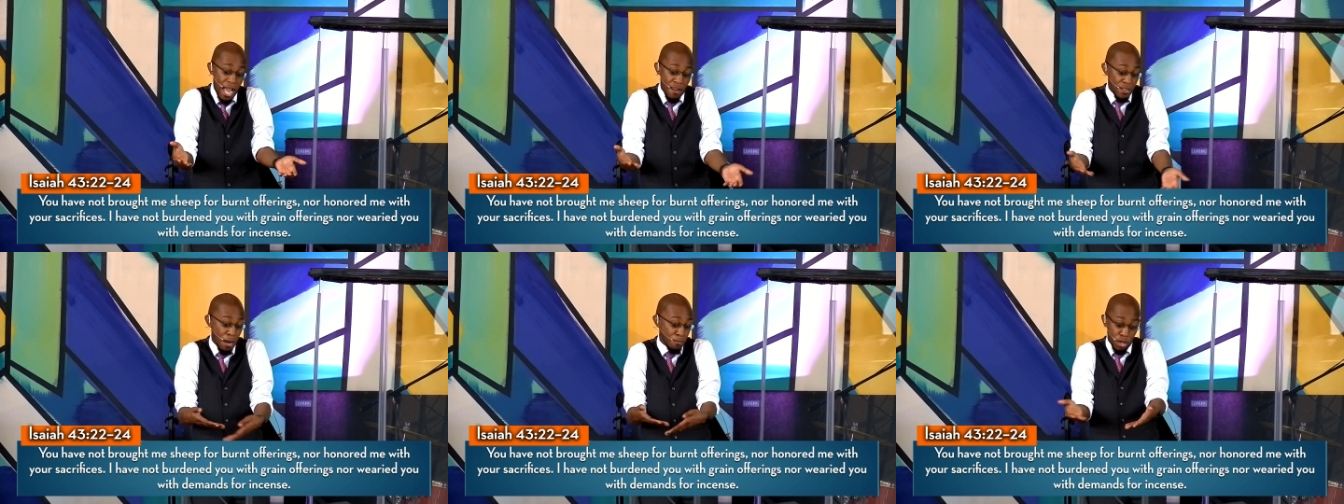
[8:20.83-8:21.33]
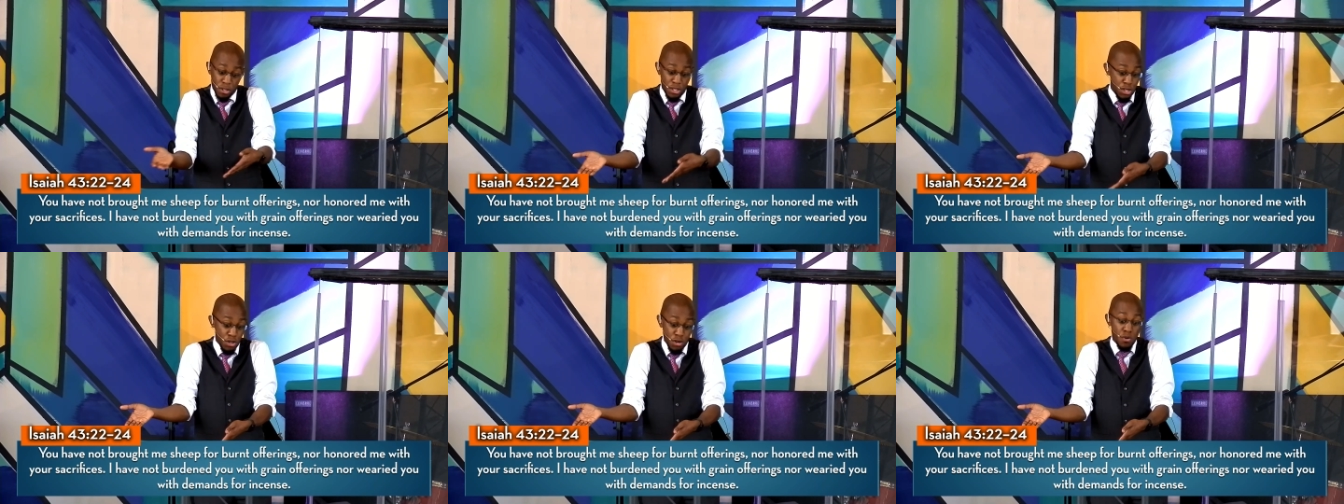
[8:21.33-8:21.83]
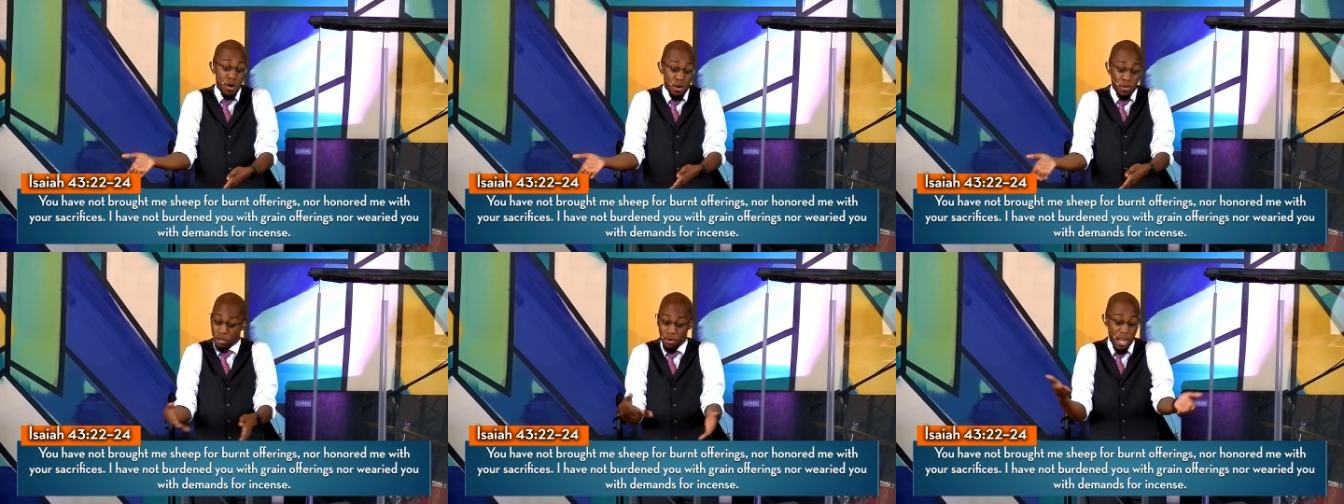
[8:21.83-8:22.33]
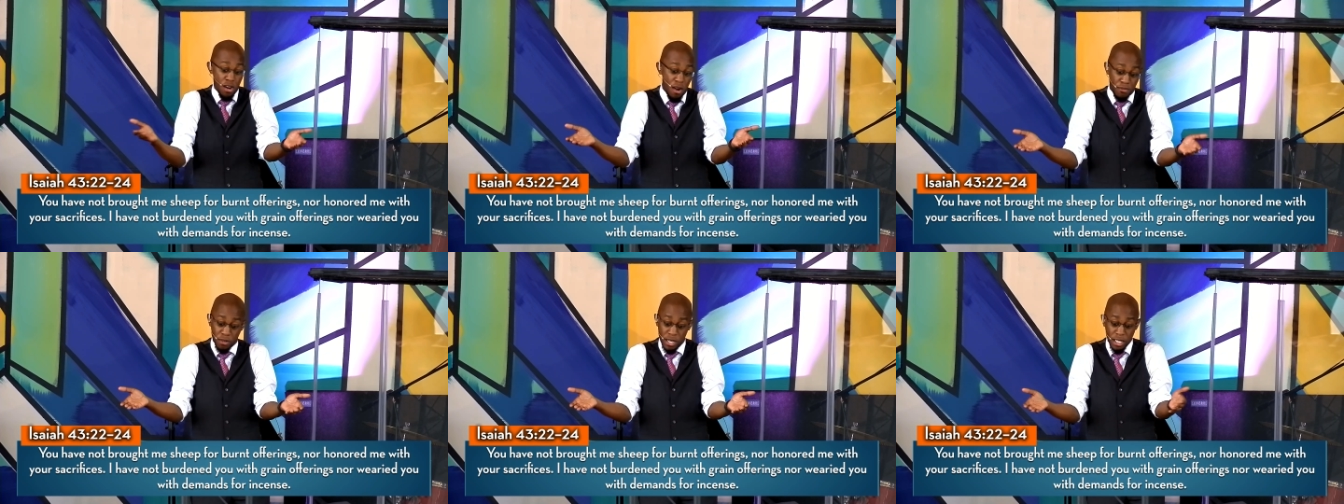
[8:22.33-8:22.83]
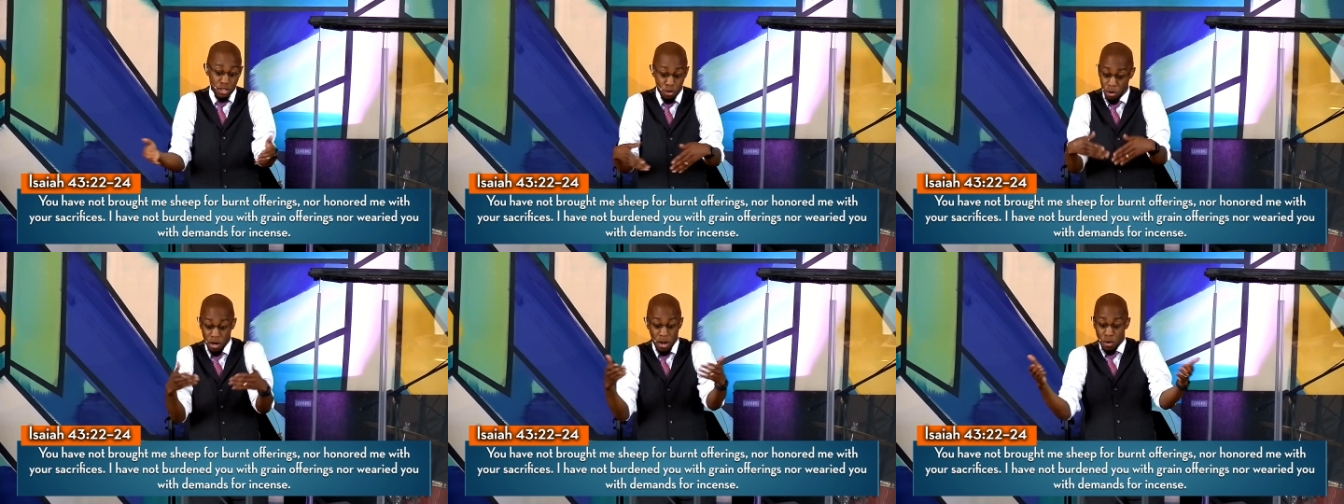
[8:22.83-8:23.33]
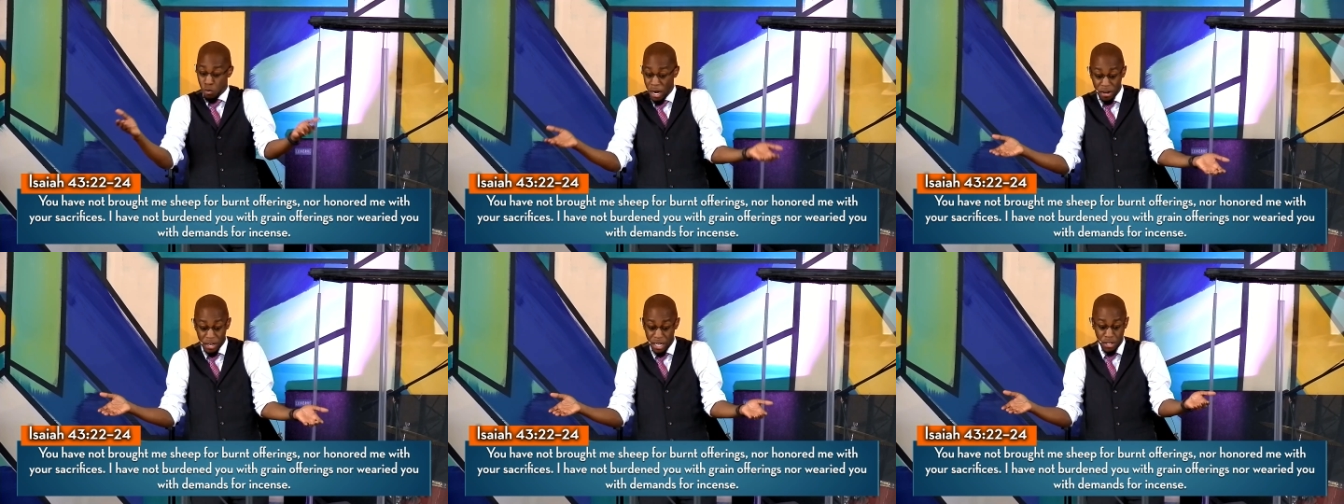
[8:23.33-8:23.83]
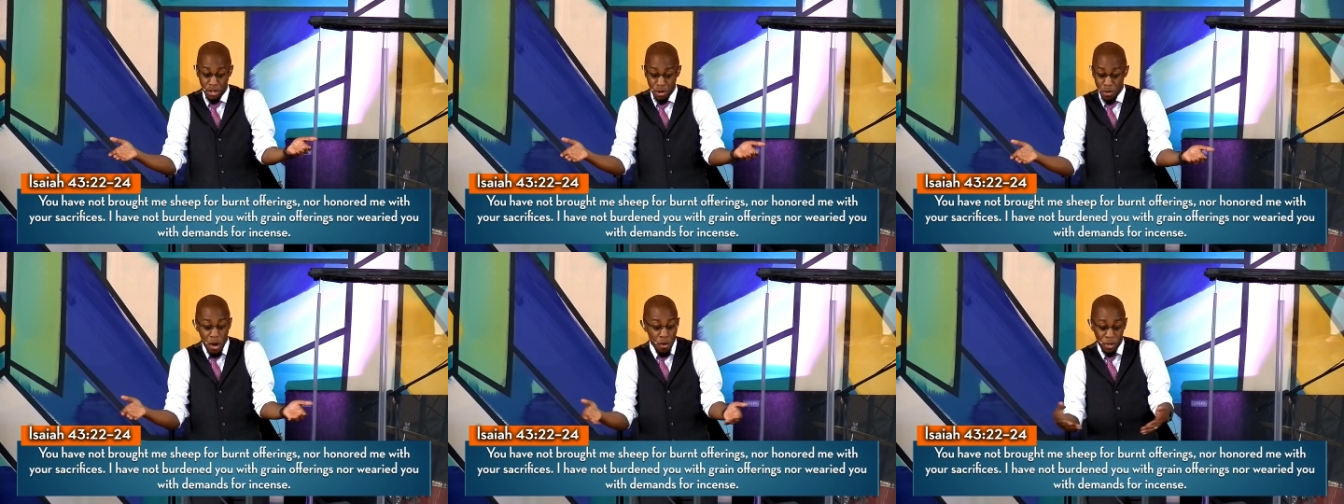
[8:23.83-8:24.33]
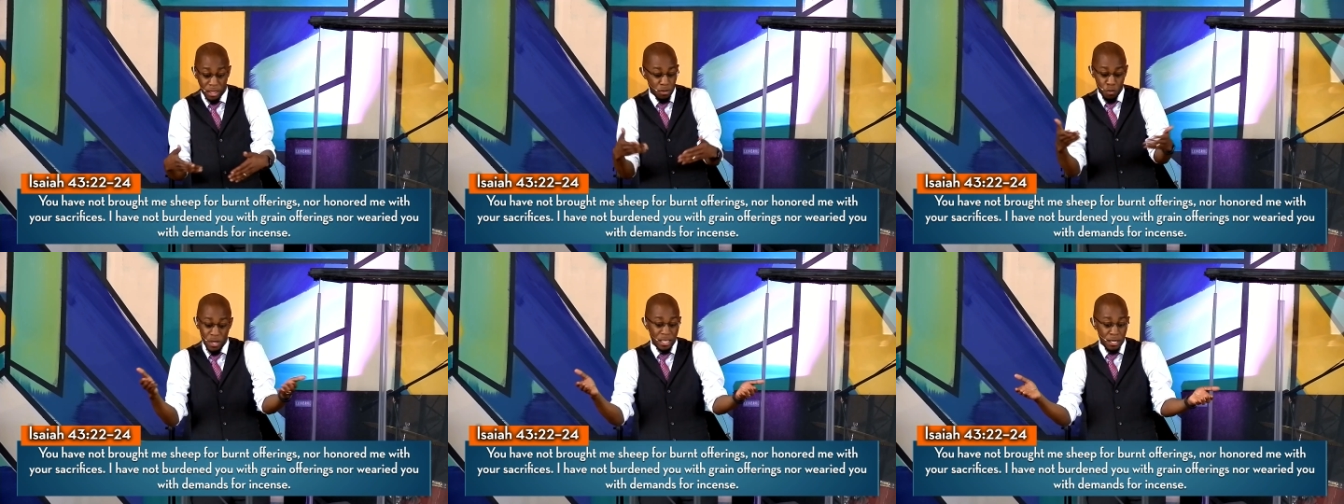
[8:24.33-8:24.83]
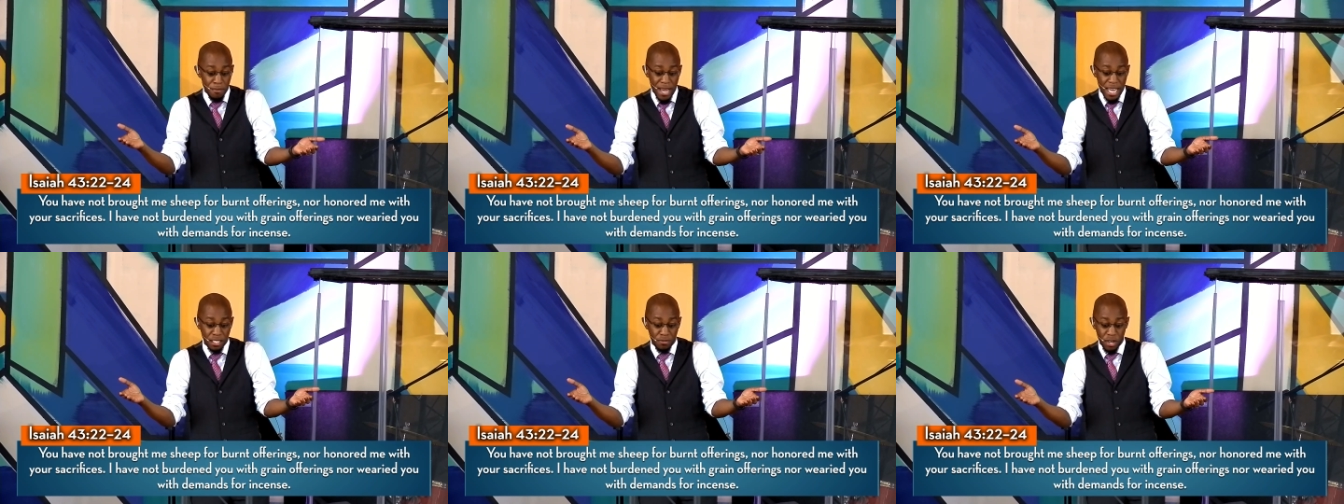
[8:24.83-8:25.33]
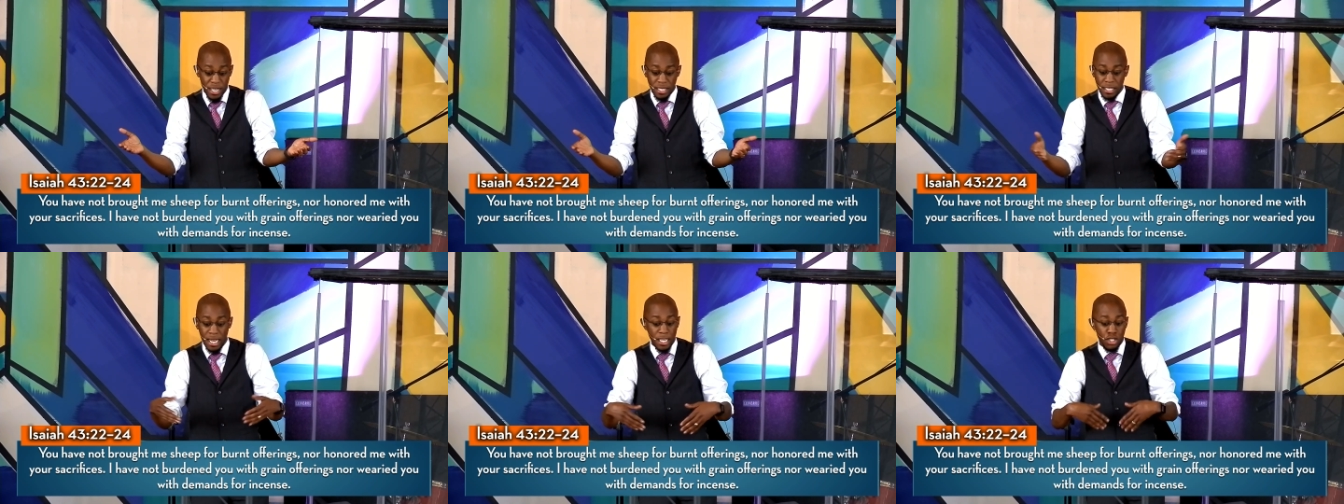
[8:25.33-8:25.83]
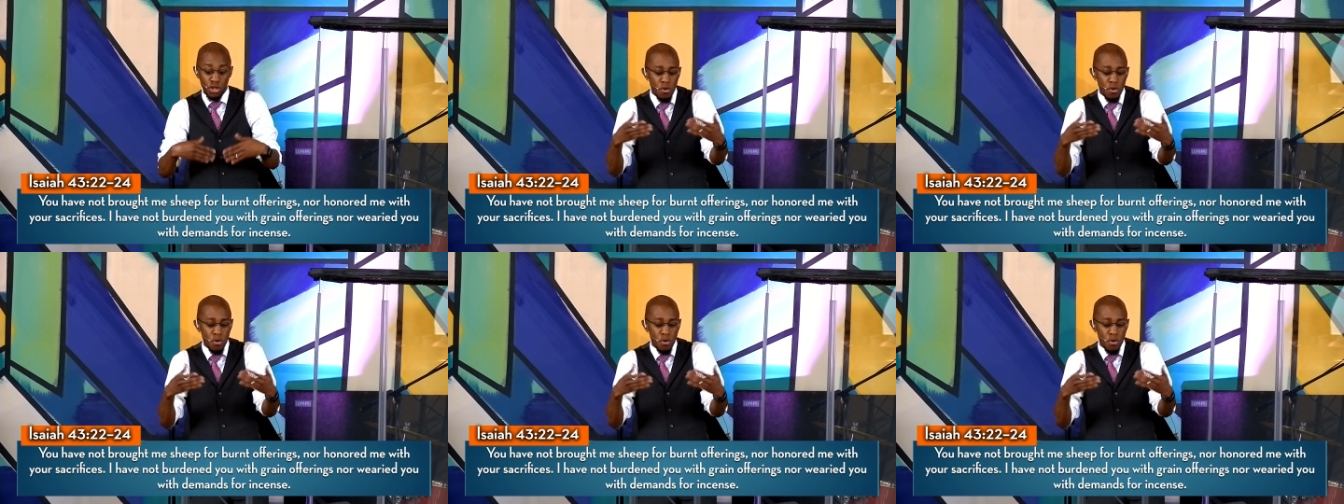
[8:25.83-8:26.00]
I have not burdened you with grain offerings, nor wearied you with, with demands for incense.